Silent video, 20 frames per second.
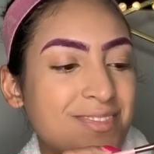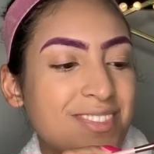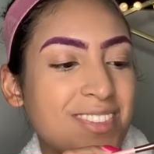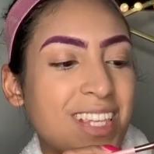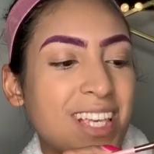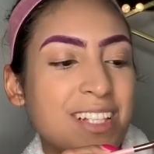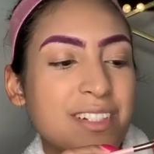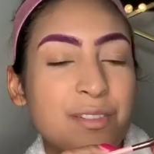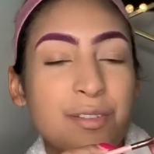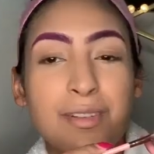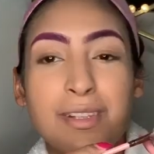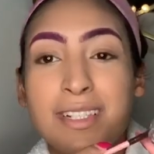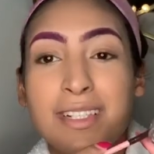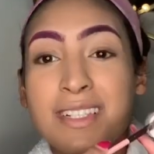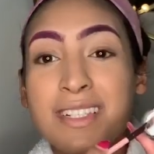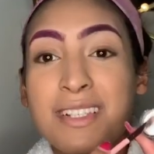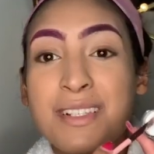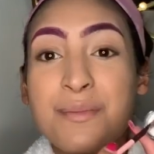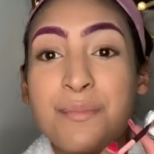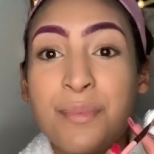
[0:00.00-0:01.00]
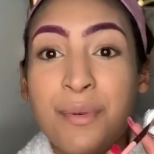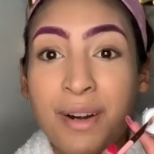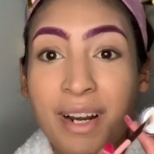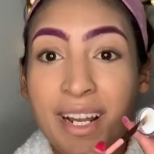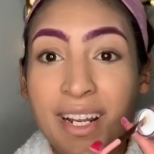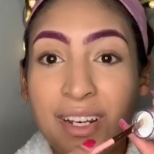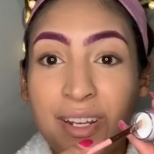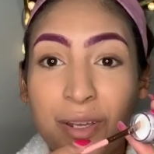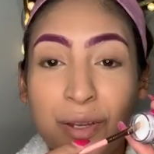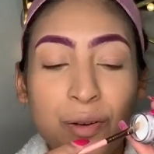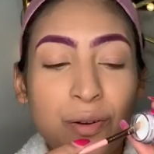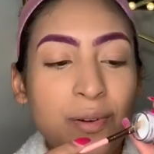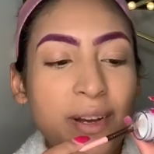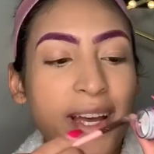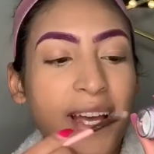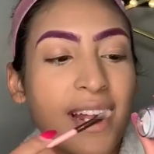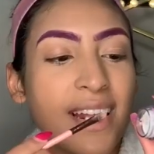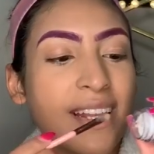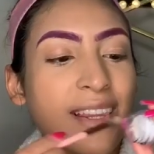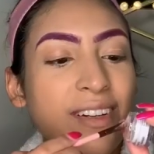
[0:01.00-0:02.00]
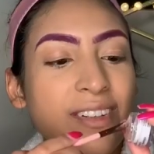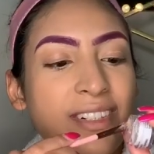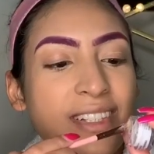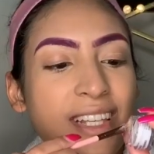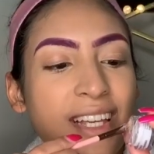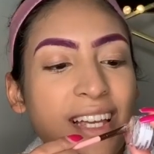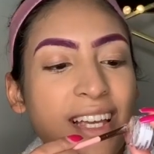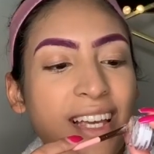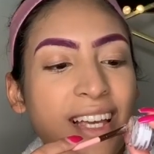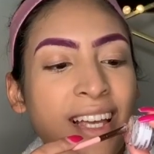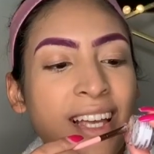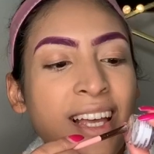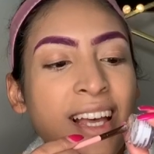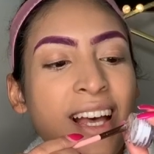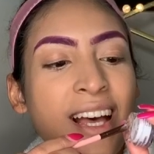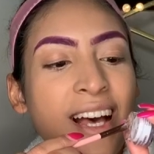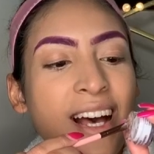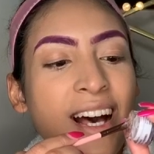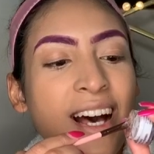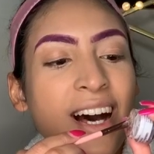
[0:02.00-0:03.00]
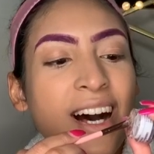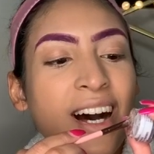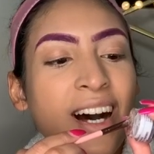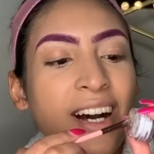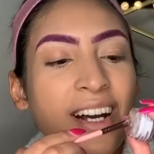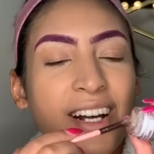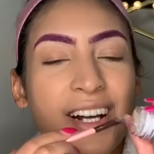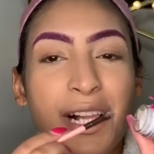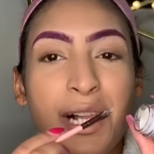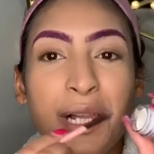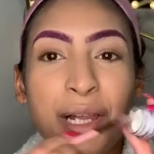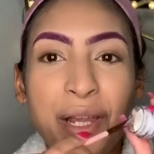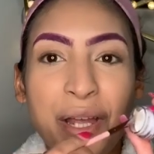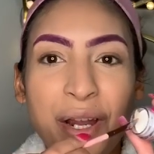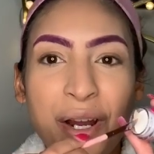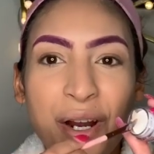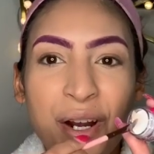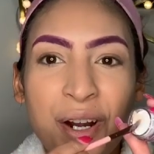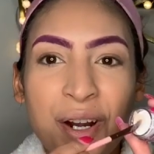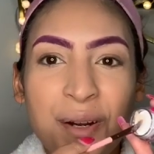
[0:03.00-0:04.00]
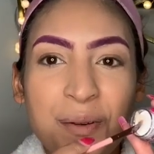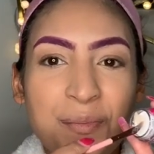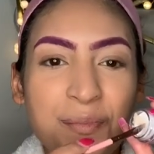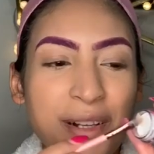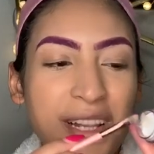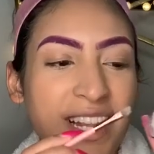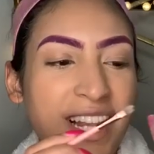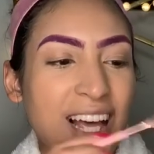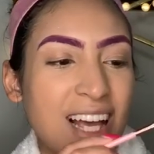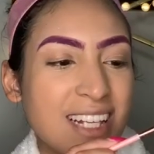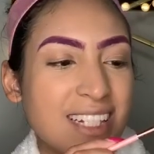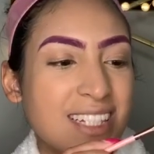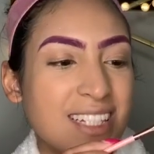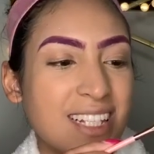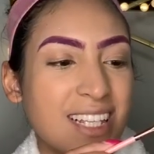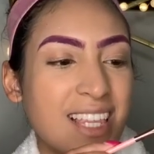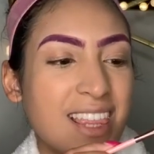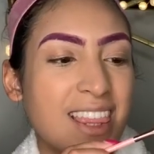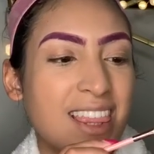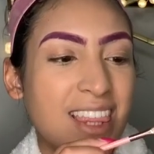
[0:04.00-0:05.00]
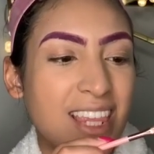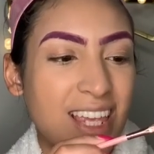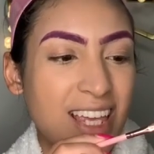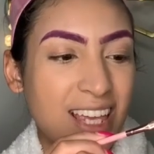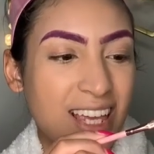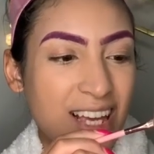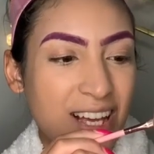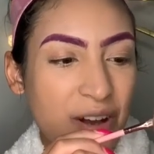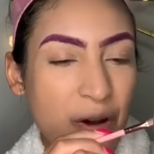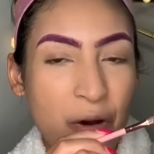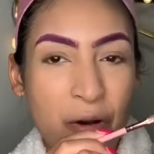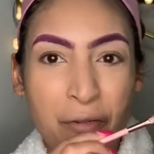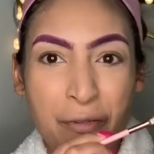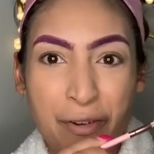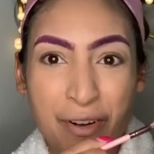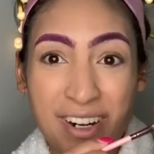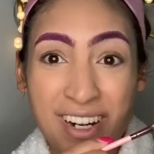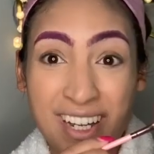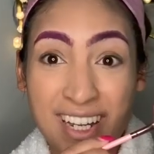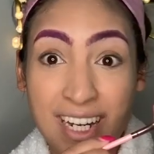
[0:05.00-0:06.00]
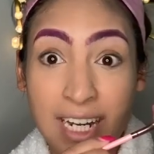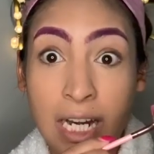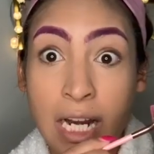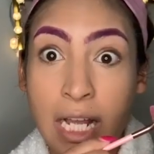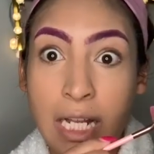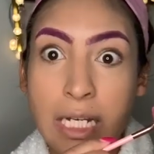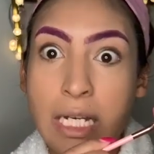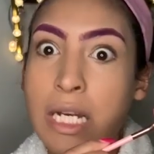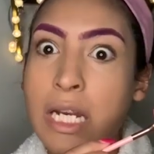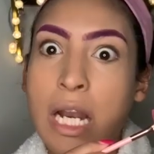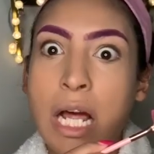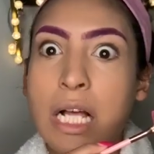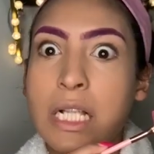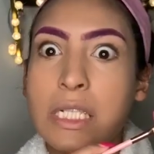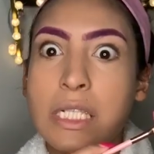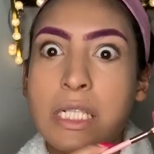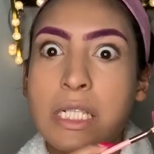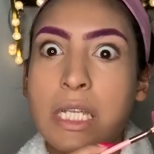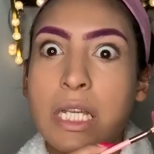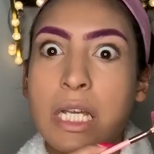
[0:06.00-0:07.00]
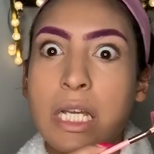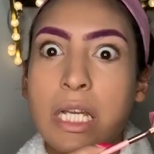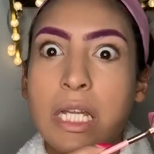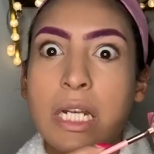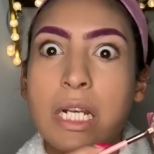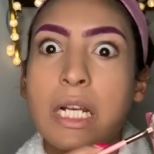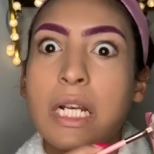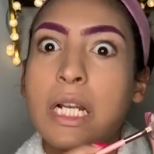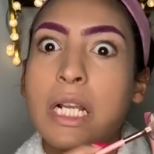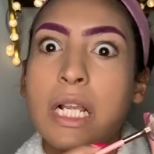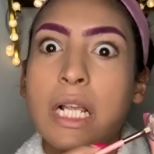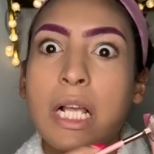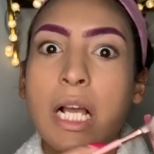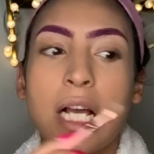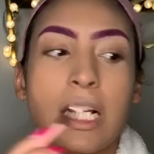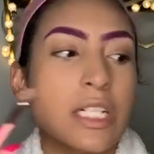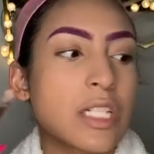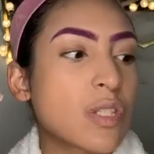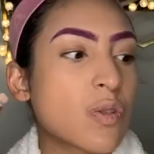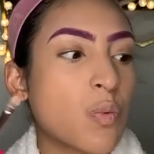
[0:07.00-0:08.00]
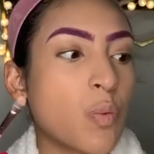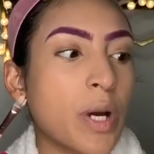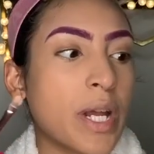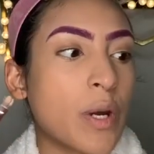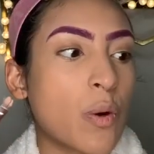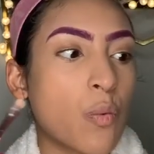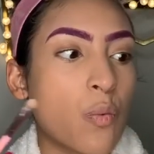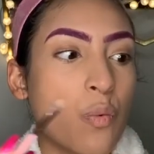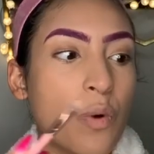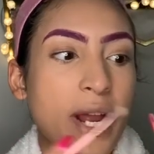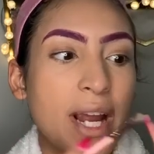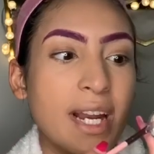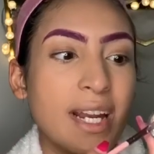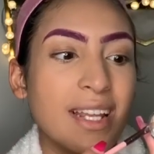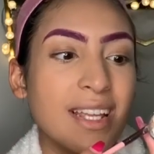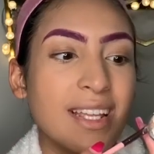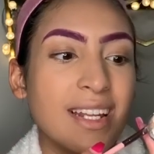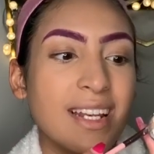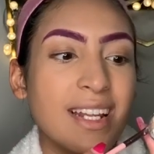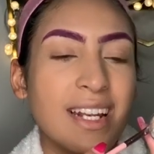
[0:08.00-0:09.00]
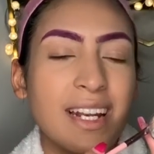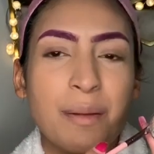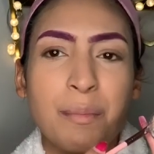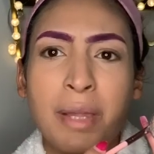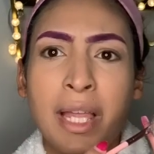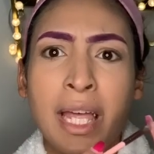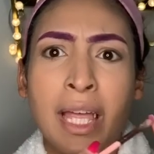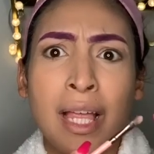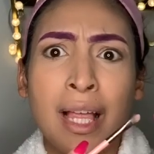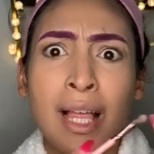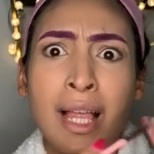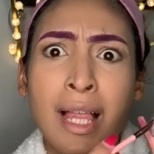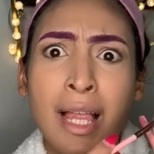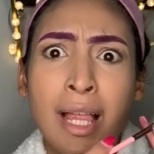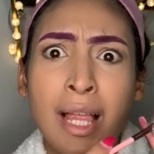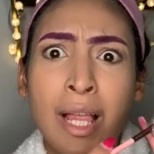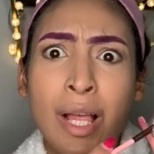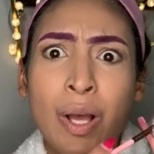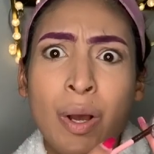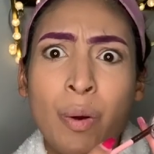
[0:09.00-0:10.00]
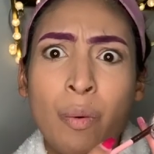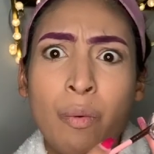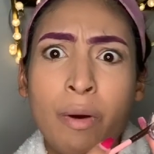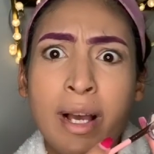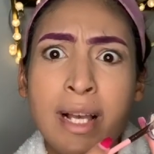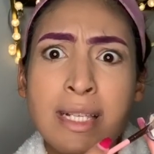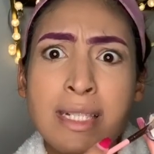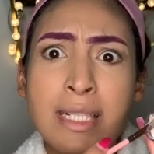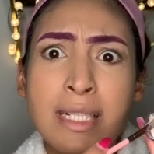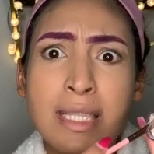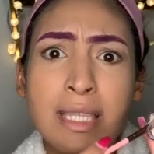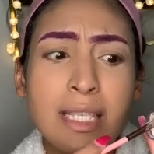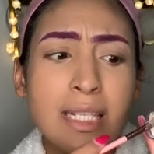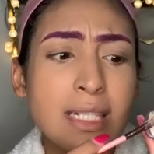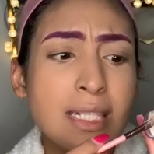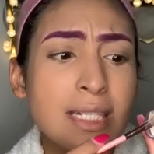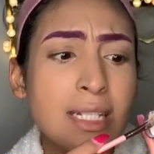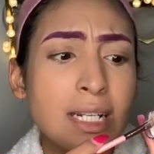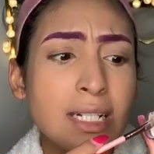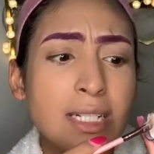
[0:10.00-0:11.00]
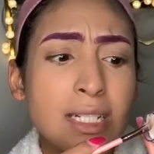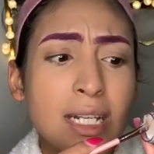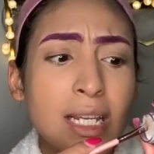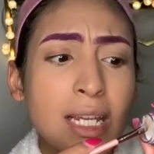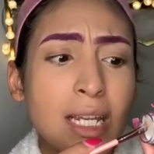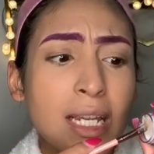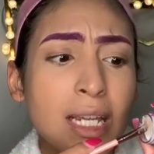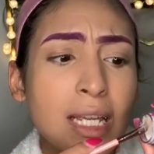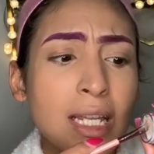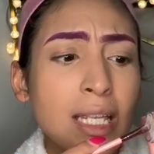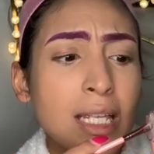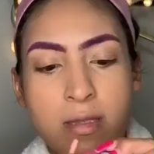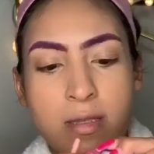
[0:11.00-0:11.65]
okay, so this is brand new and there's like a clear plastic thing over it and I did not see it. I just went right in and I'm like, why isn't this touching?